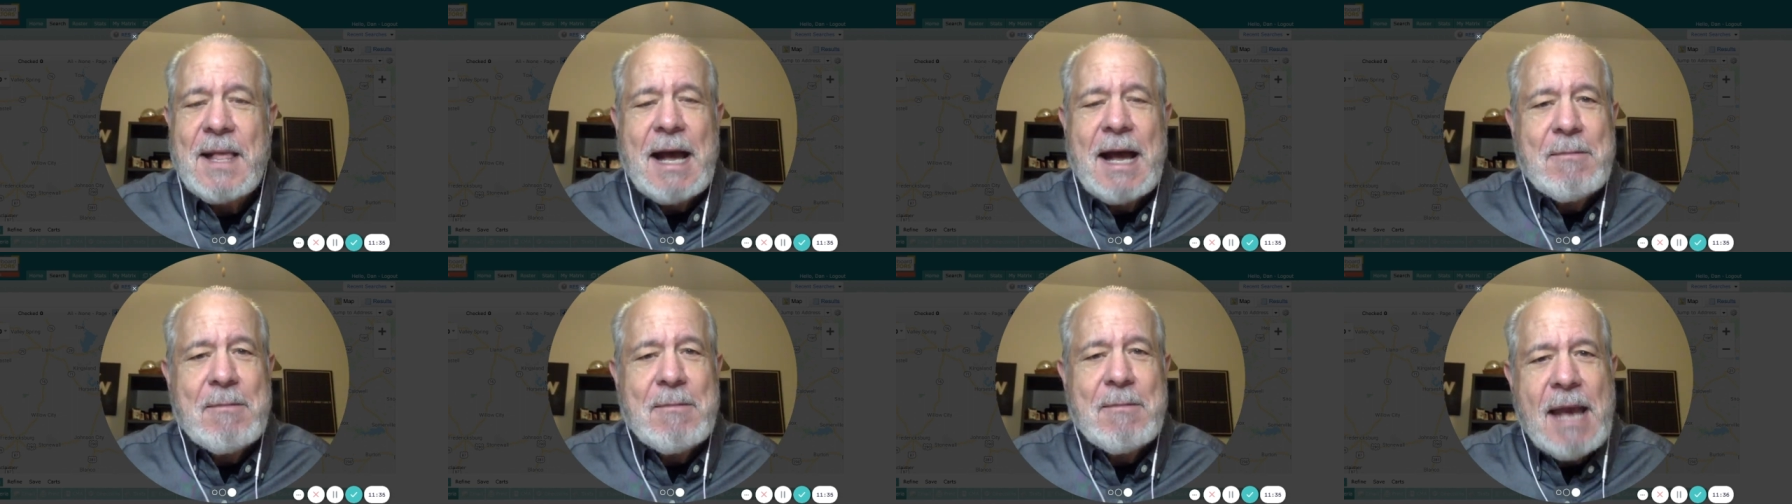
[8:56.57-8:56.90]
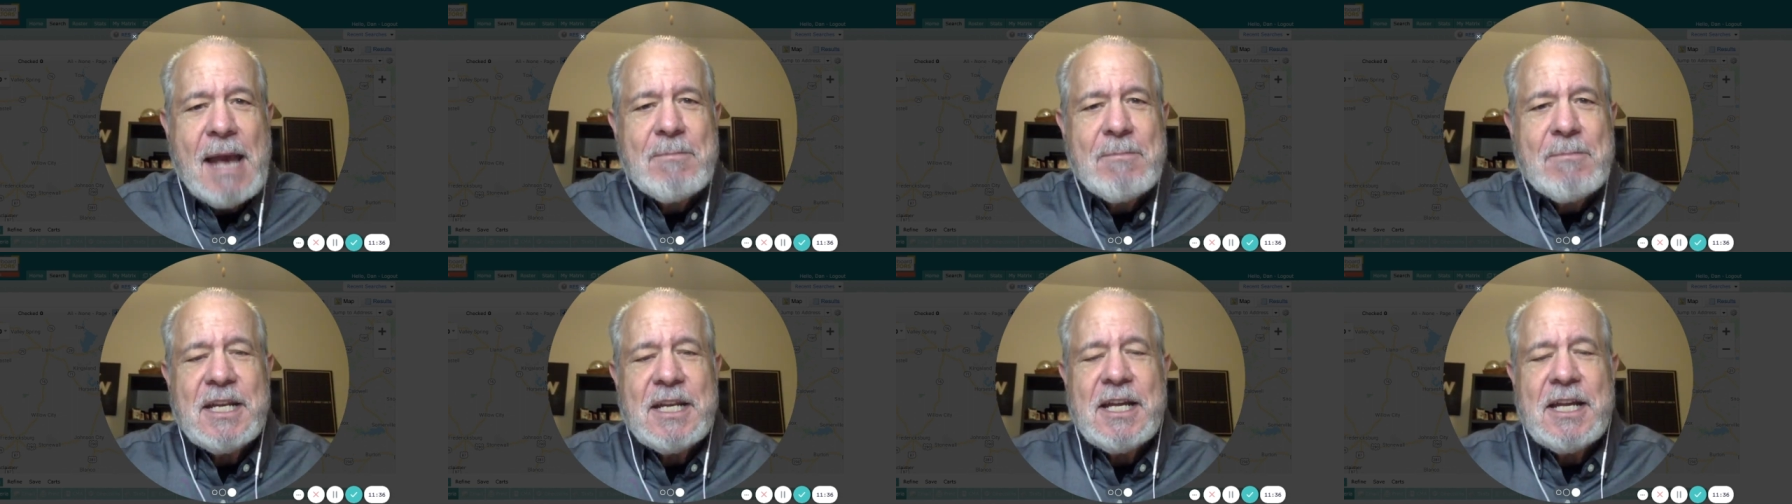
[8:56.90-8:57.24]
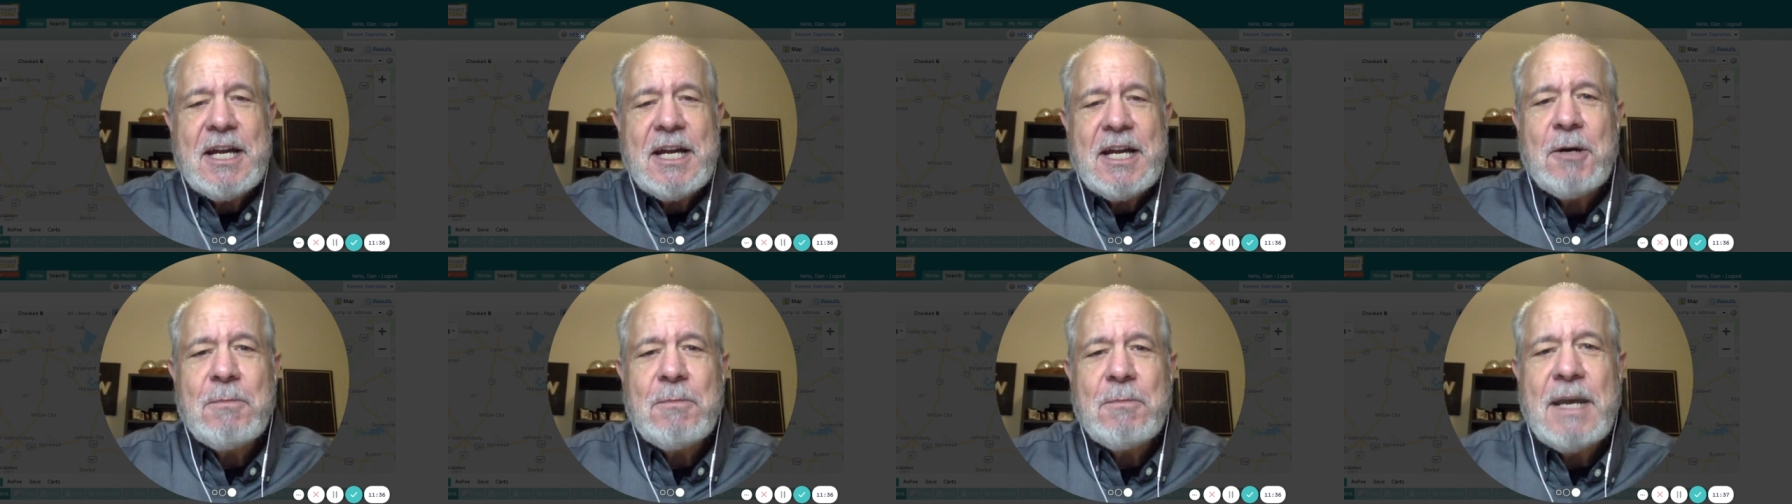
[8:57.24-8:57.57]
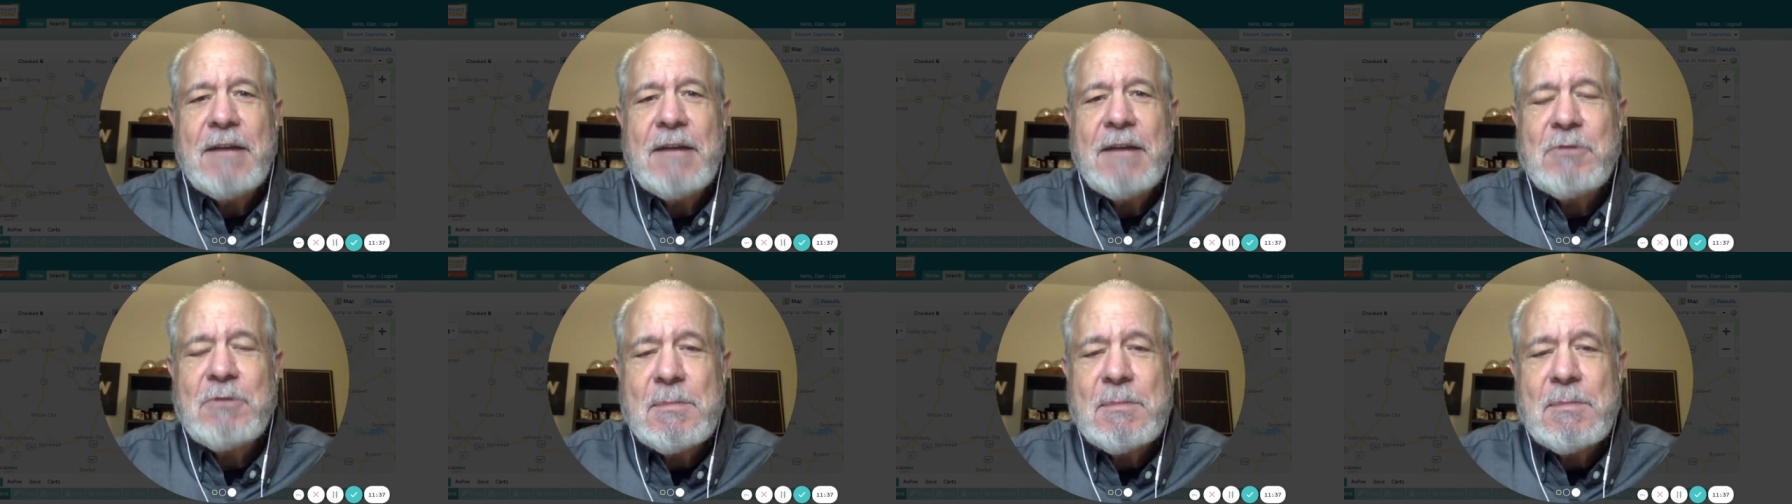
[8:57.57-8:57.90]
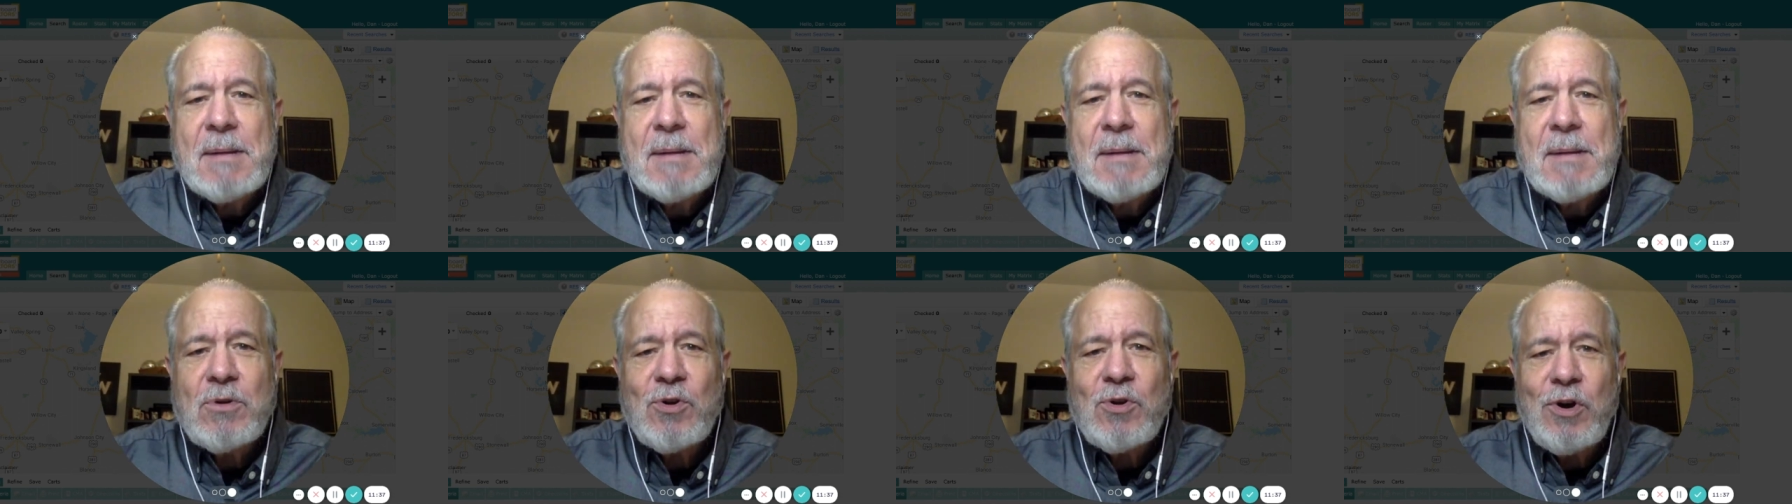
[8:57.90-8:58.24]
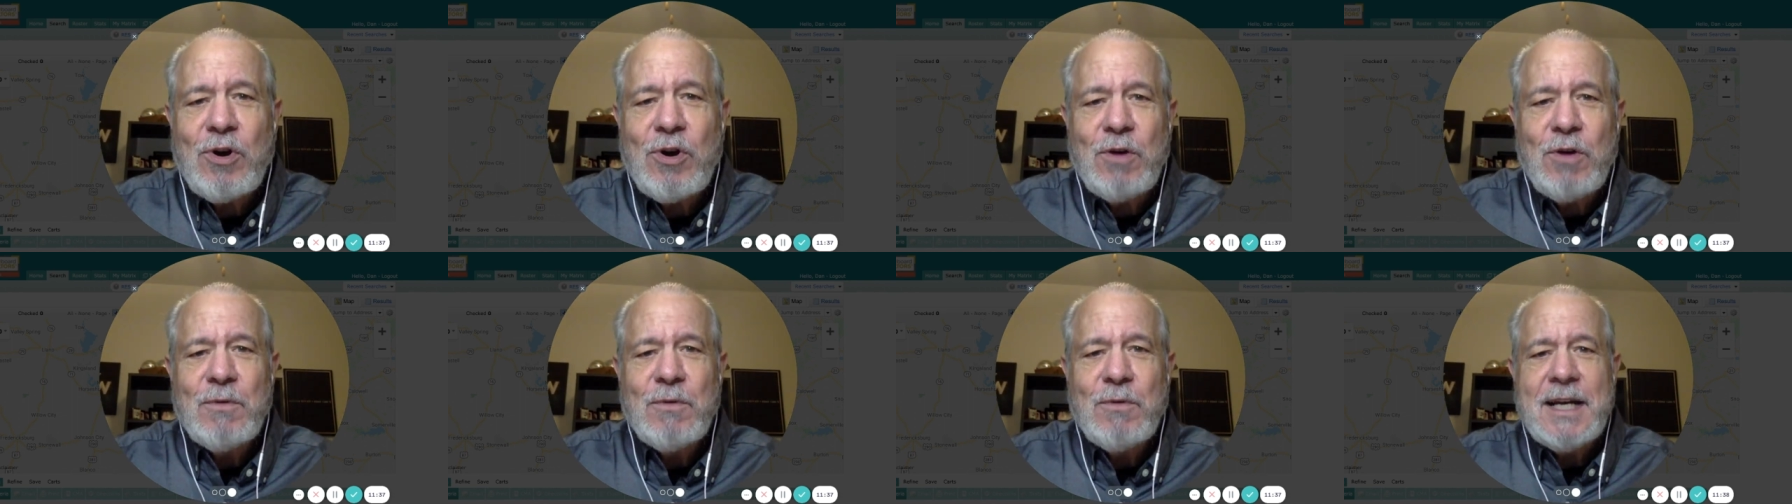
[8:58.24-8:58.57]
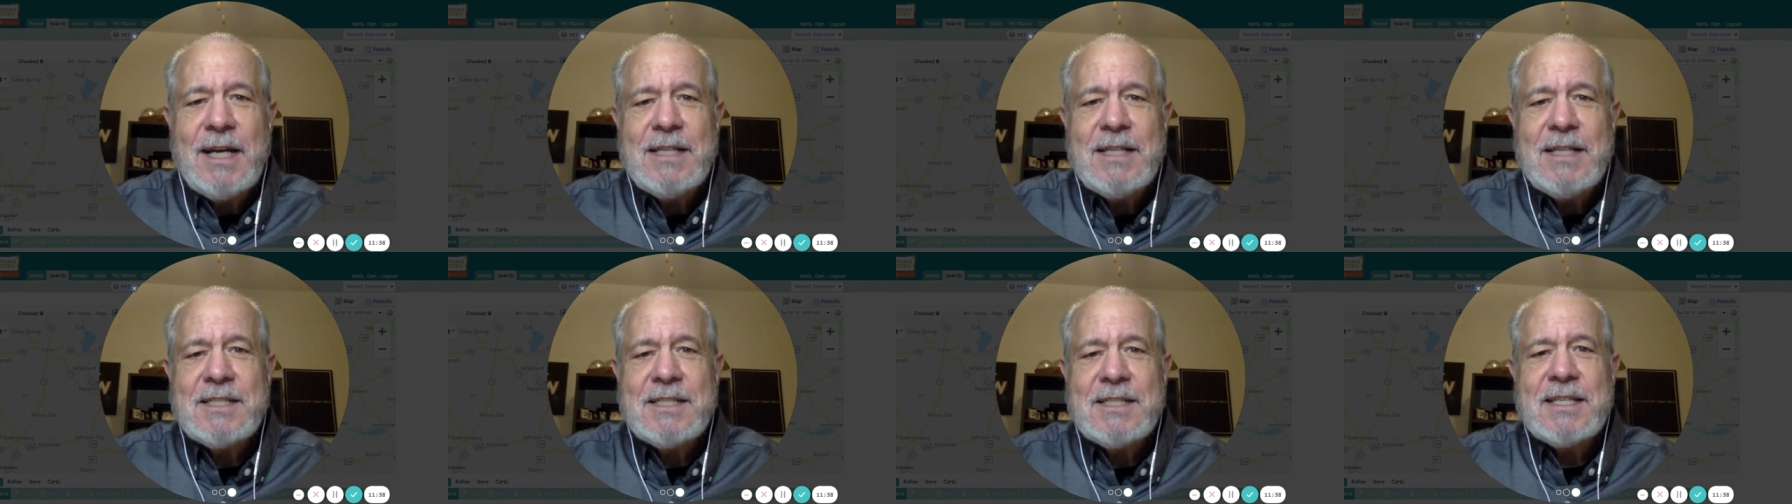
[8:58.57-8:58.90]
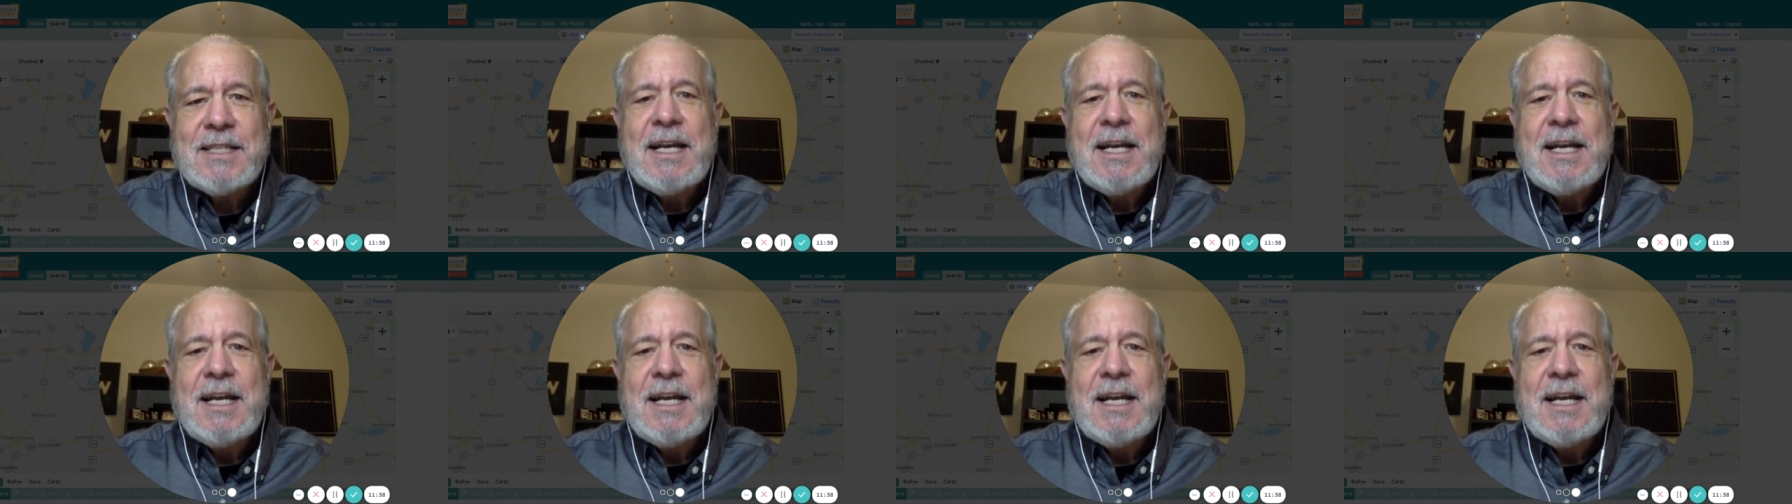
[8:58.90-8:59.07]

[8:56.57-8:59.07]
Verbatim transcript: I'm happy to help. And remember always,